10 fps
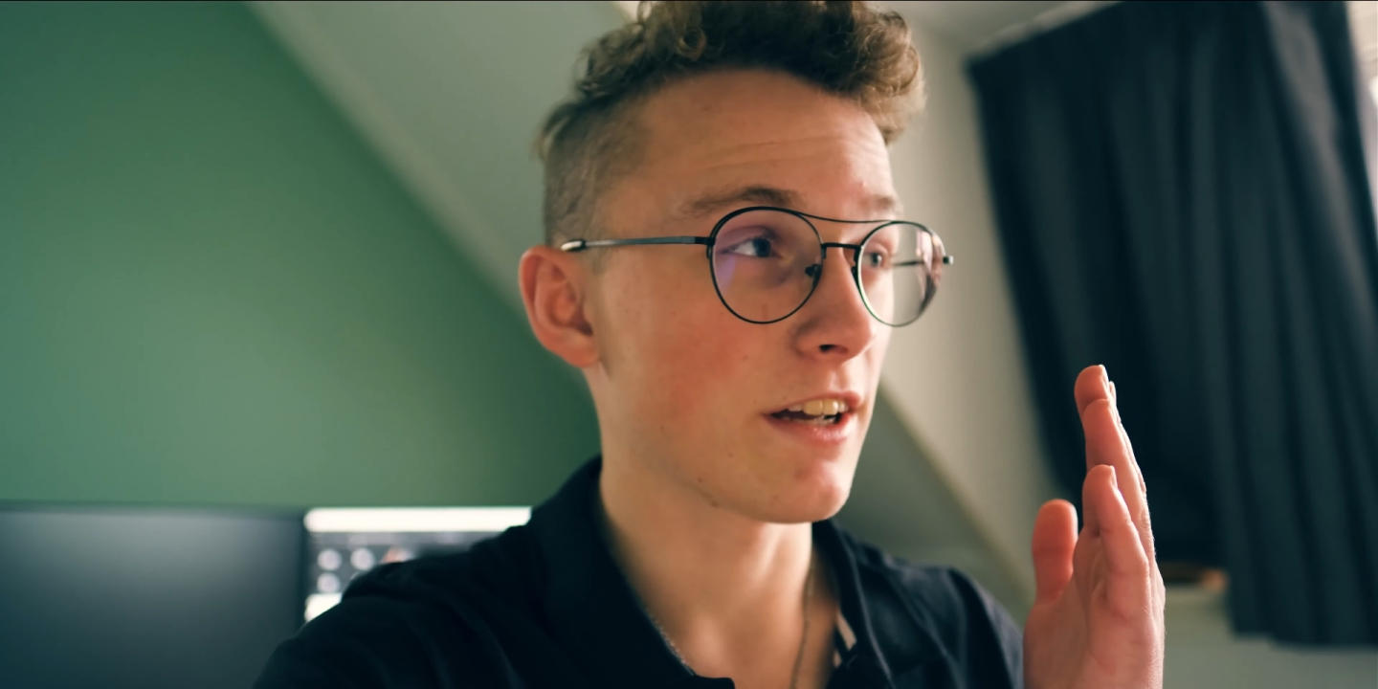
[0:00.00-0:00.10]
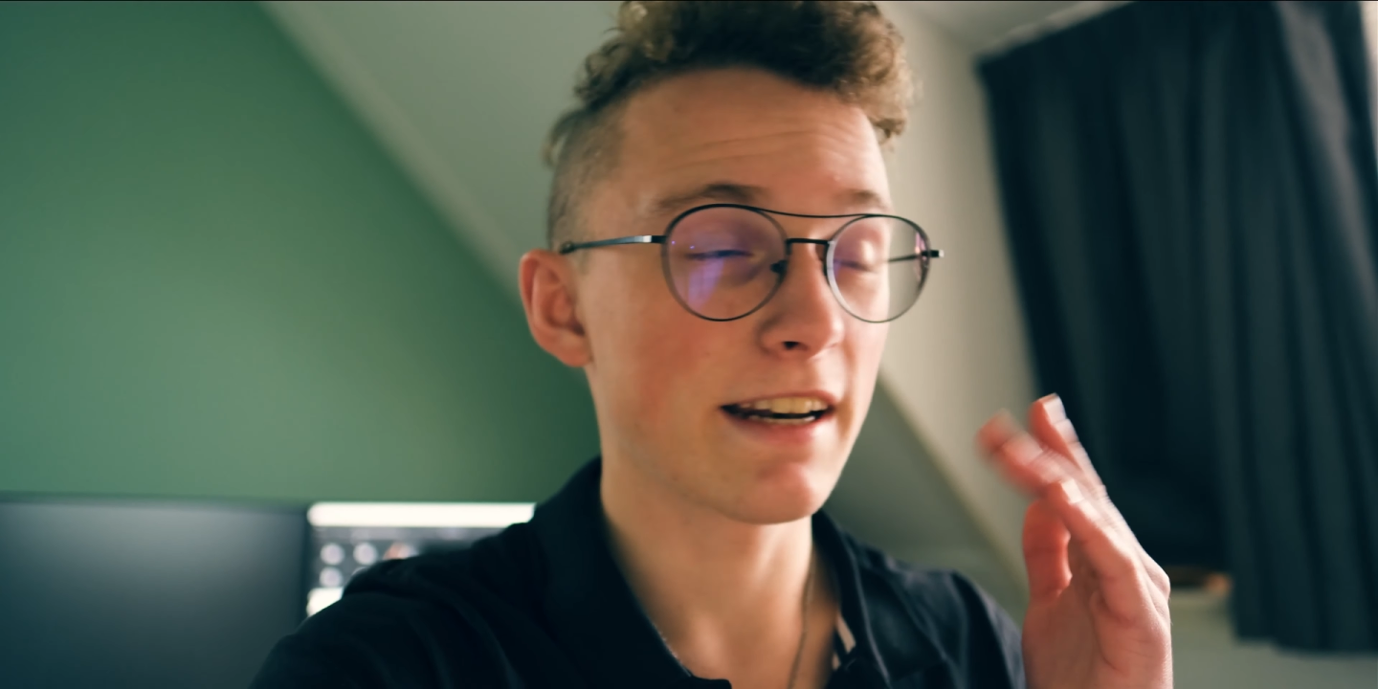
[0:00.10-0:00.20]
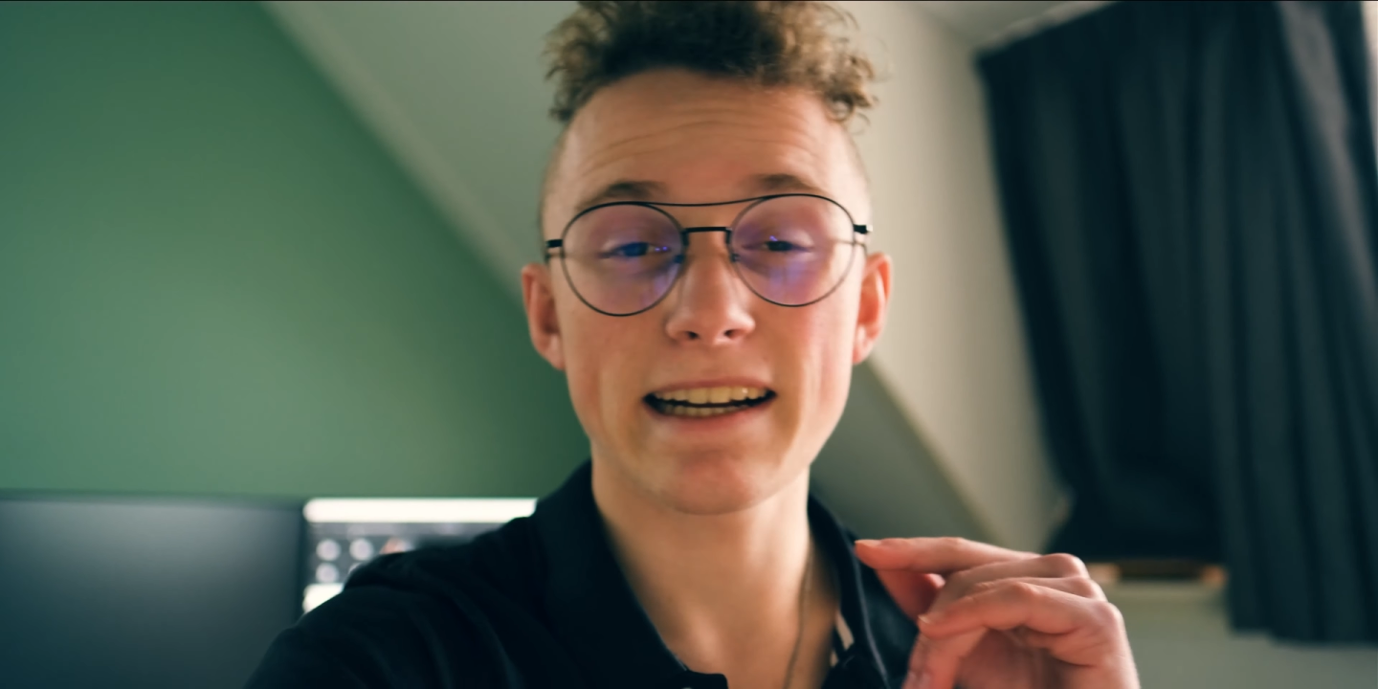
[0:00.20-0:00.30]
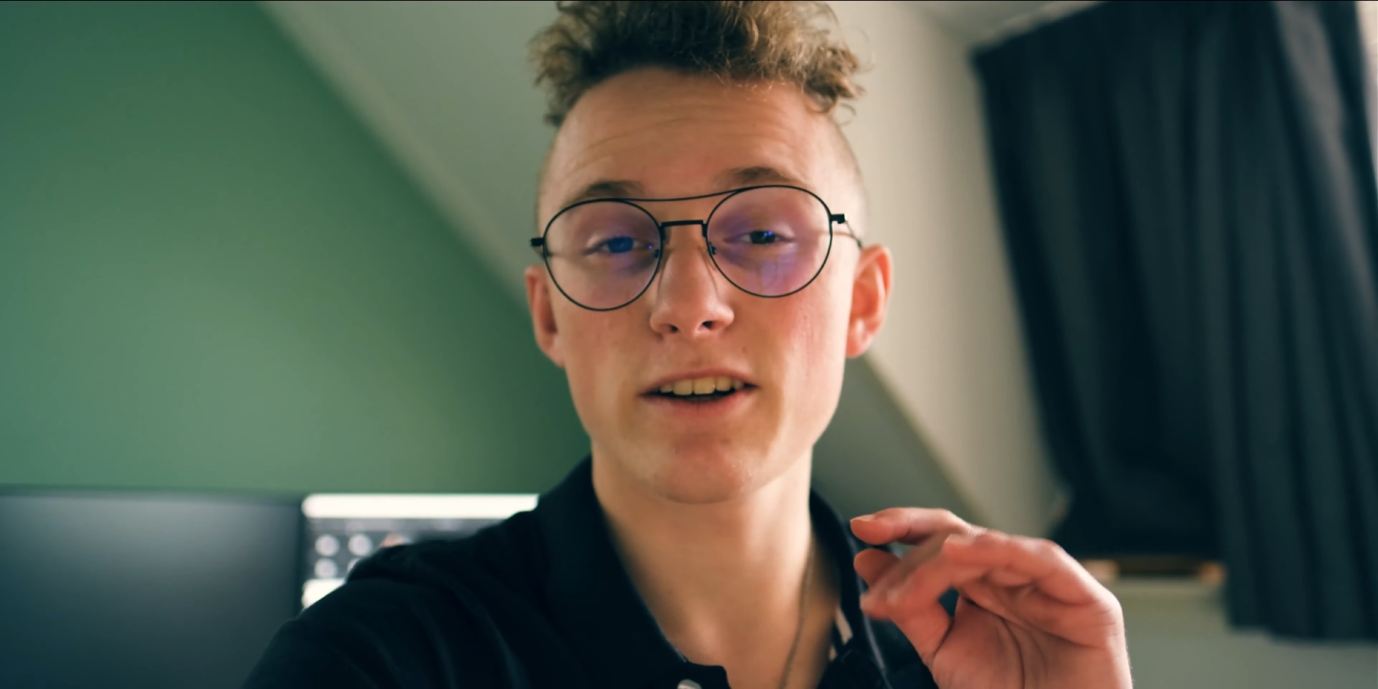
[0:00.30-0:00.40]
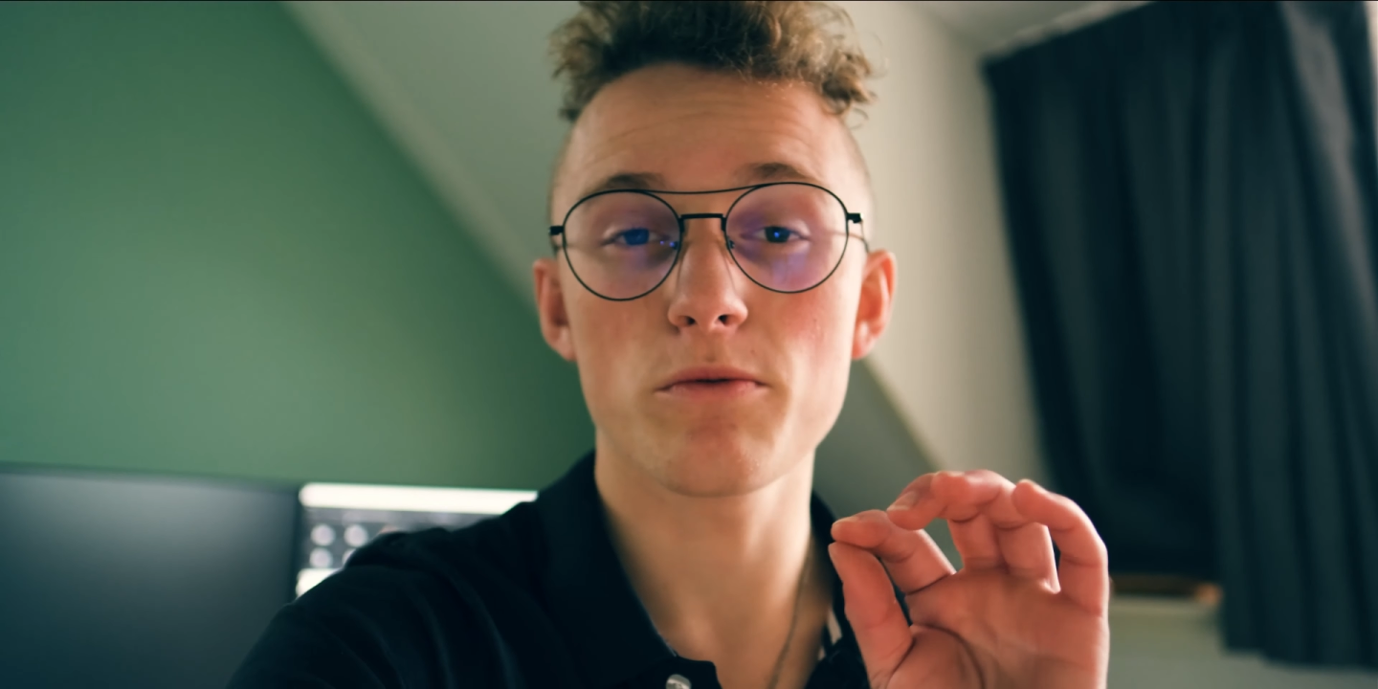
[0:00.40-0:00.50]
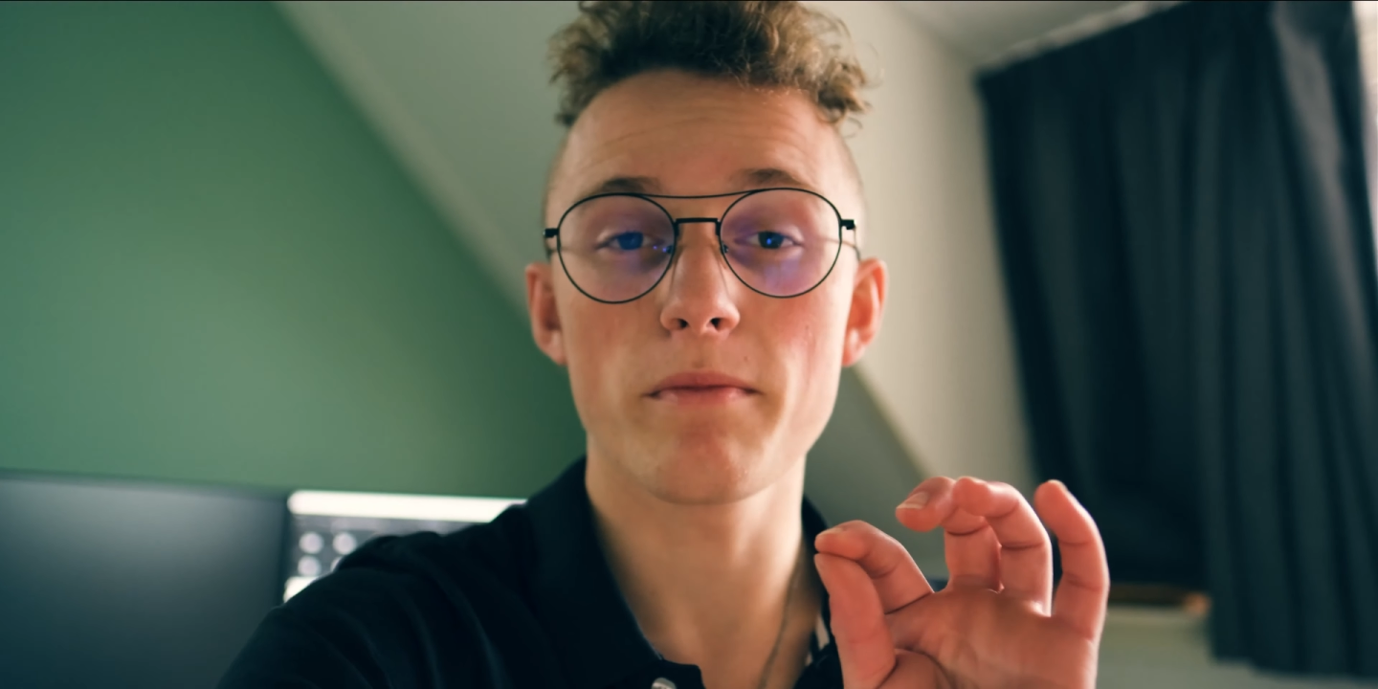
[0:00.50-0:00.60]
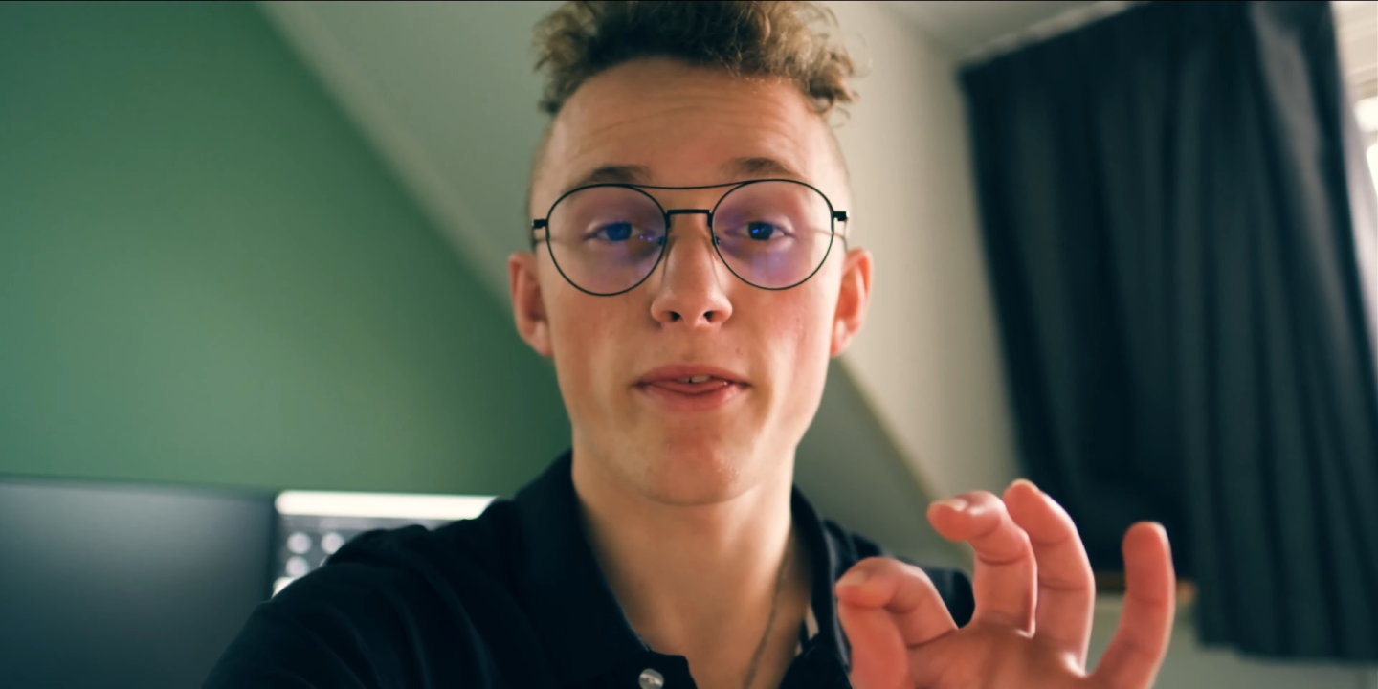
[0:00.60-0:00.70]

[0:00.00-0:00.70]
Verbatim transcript: and that got me